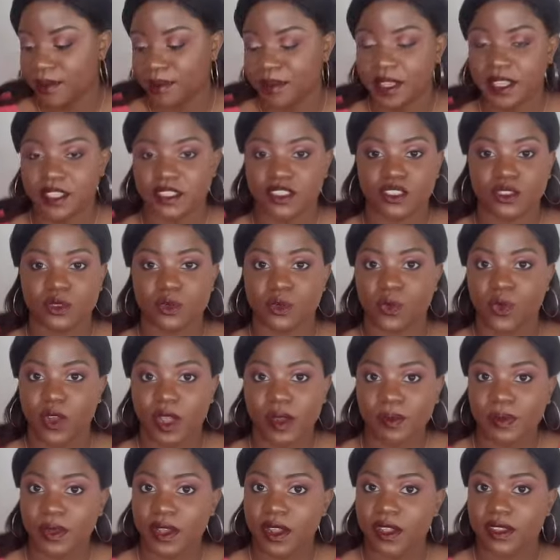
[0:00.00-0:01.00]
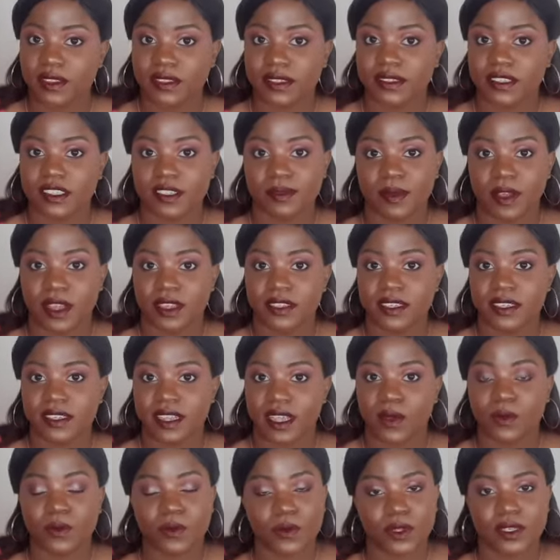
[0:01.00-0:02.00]
I mean, just one product in this box
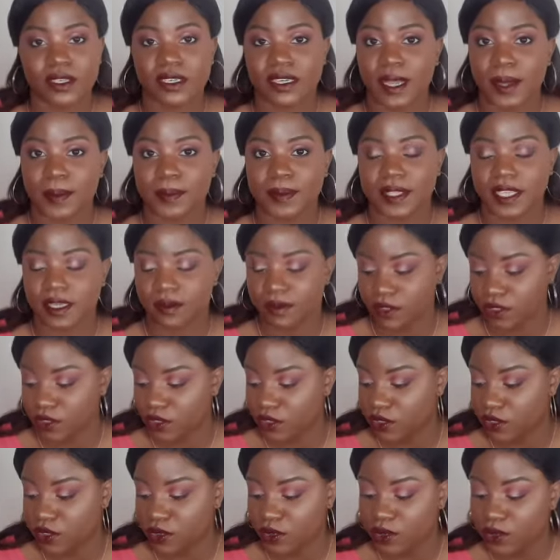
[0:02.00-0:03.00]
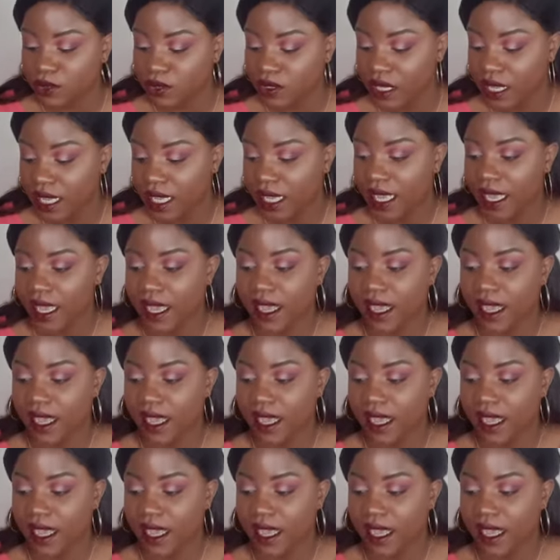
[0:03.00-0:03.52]
that I would not be able to use.